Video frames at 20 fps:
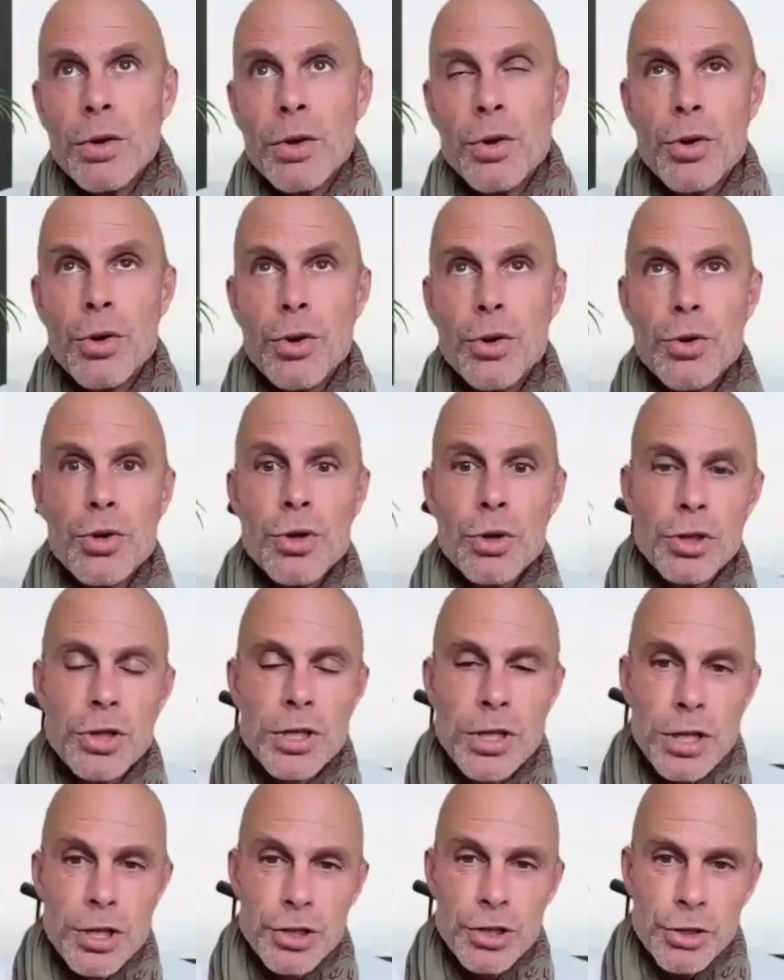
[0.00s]
who your
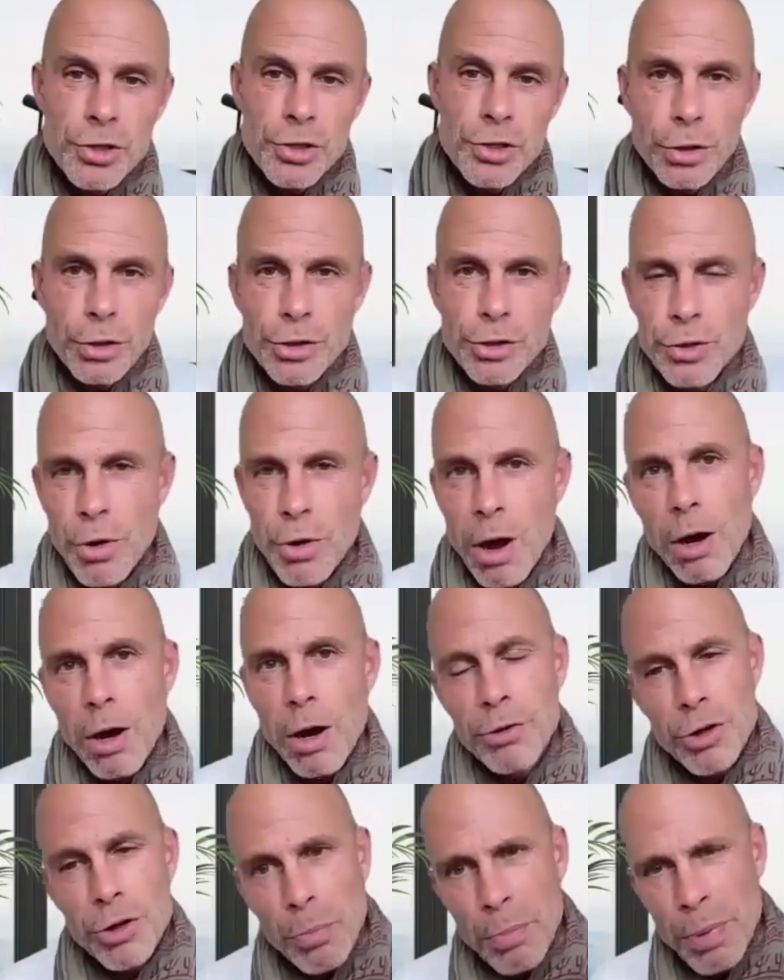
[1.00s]
teachers told you
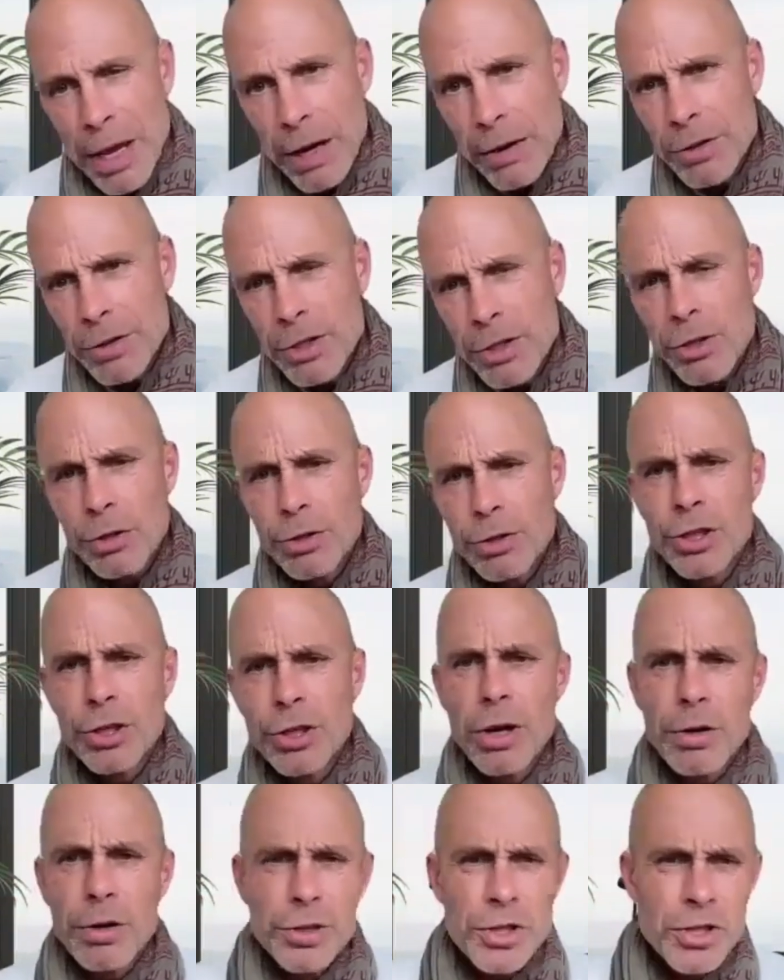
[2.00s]
are, or your parents told
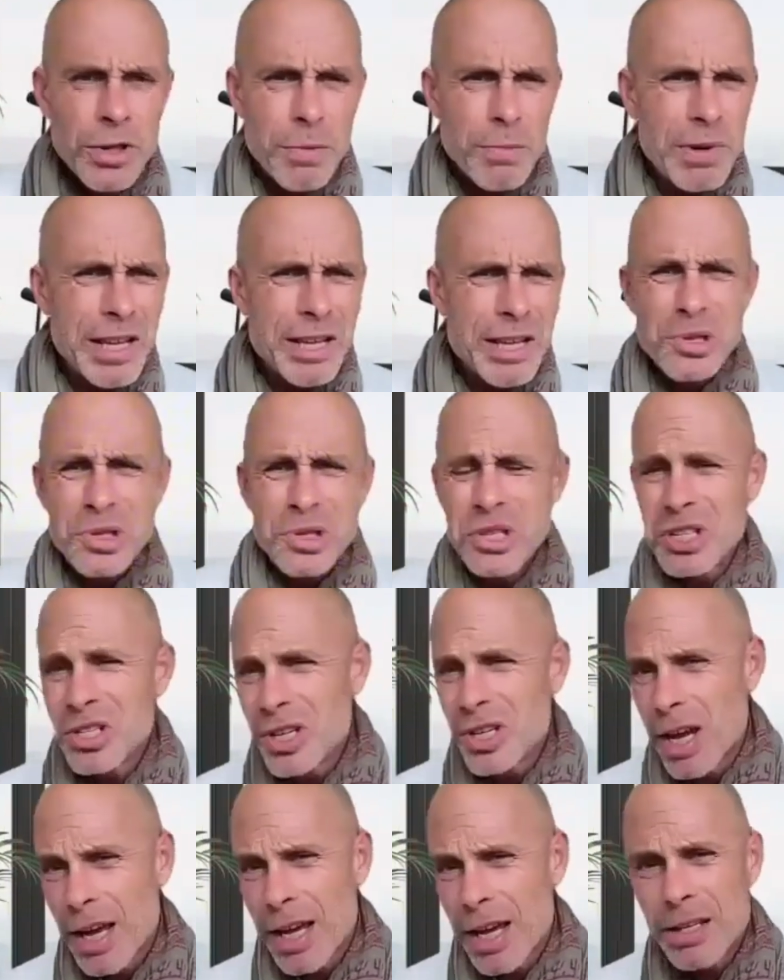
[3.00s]
you are, siblings or
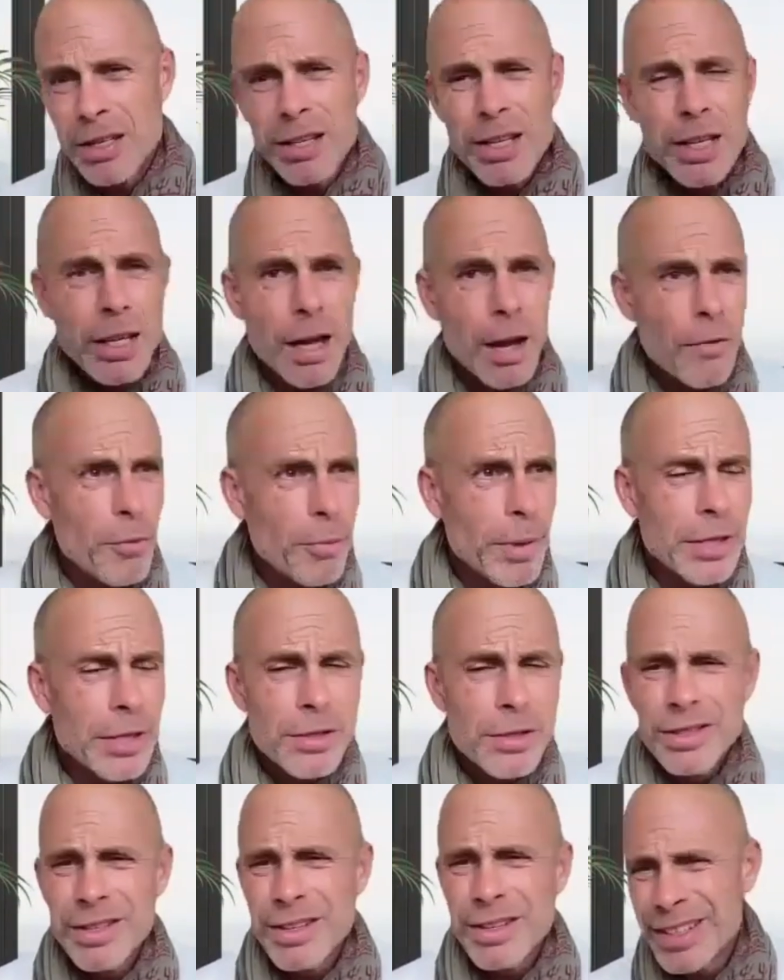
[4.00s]
society, the
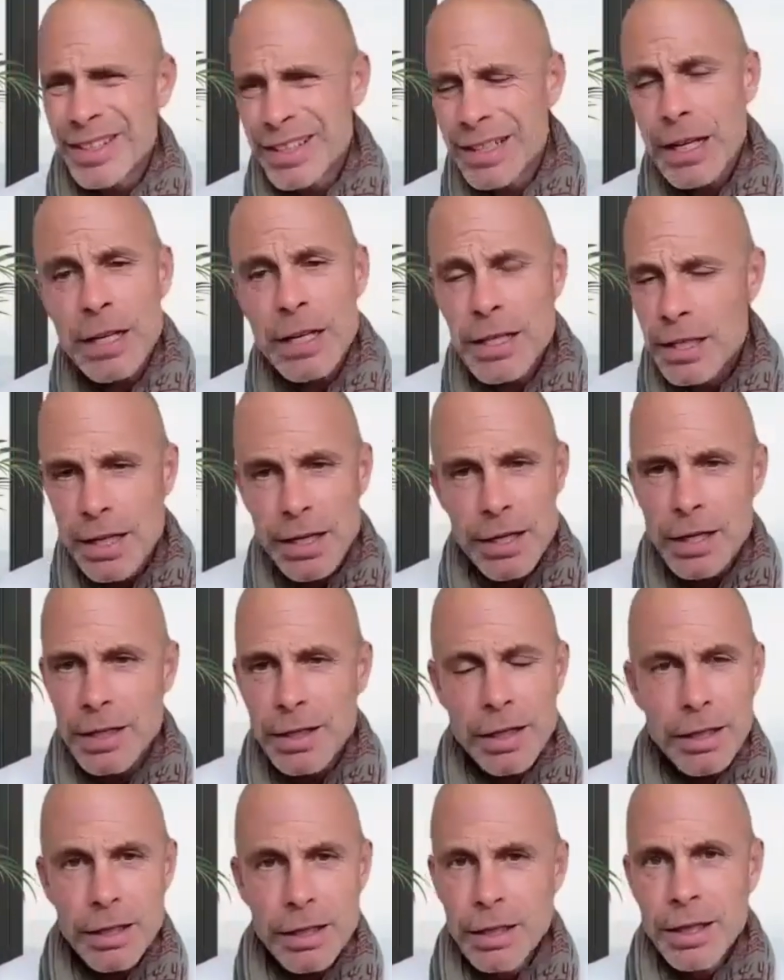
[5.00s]
government. No.
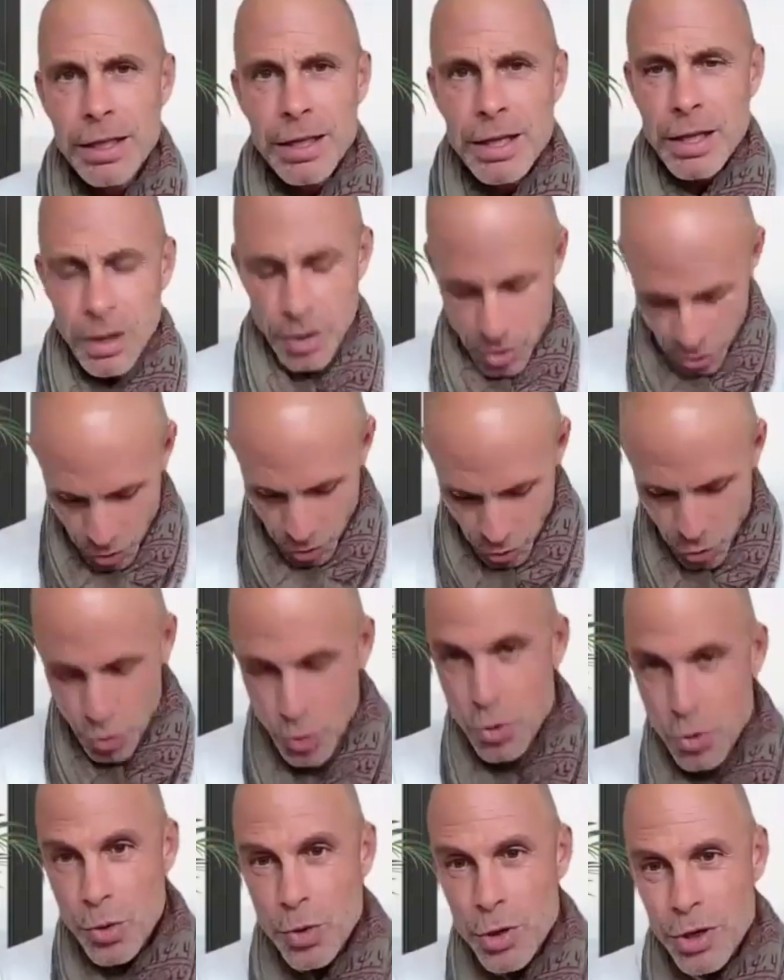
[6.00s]

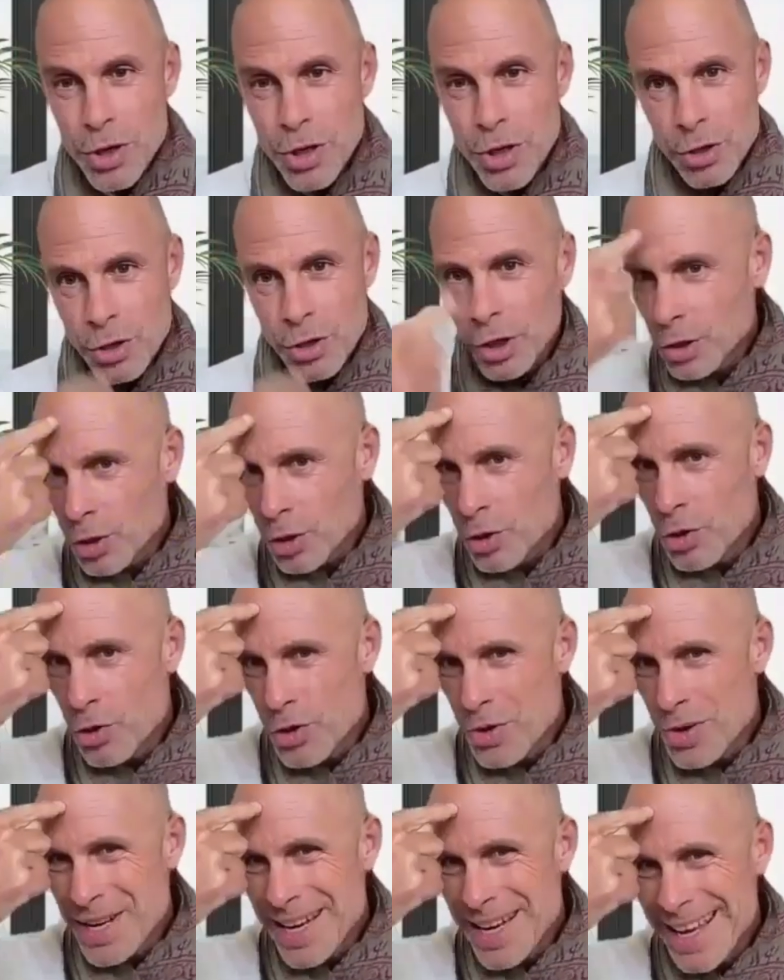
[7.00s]
Who? Not the
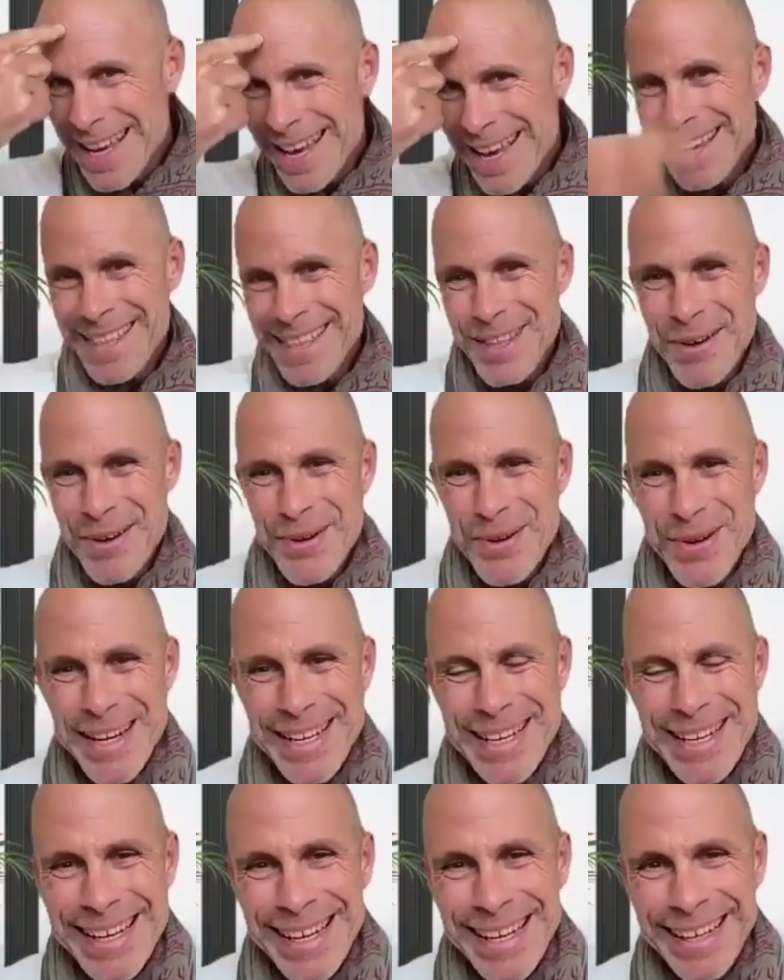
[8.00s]
who in here, the who
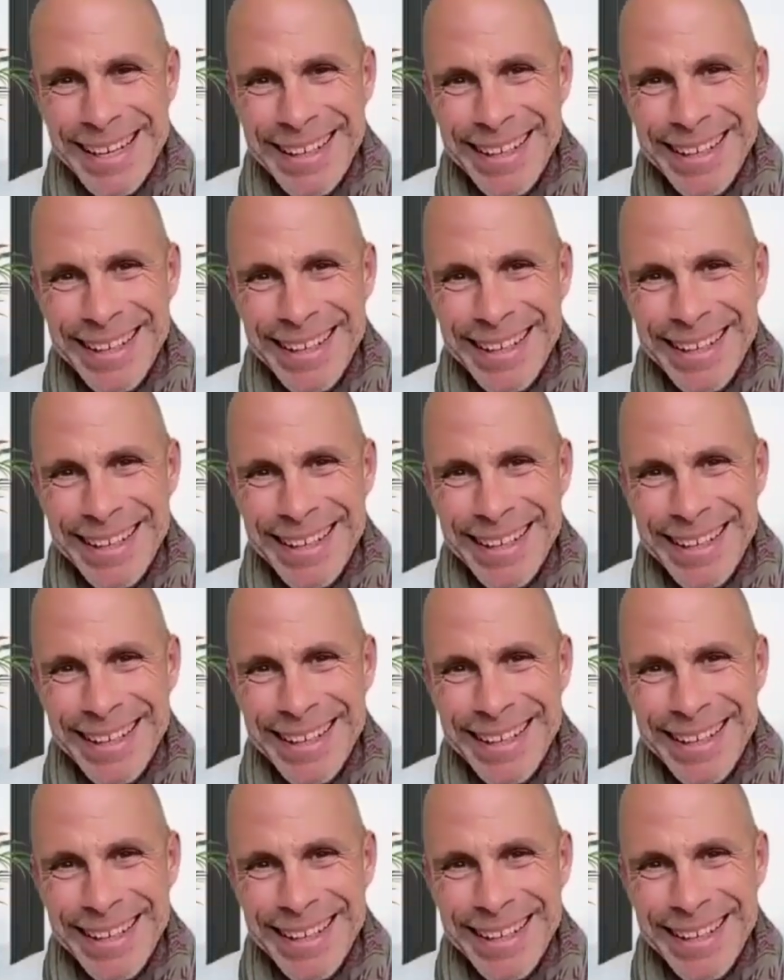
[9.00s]
in here.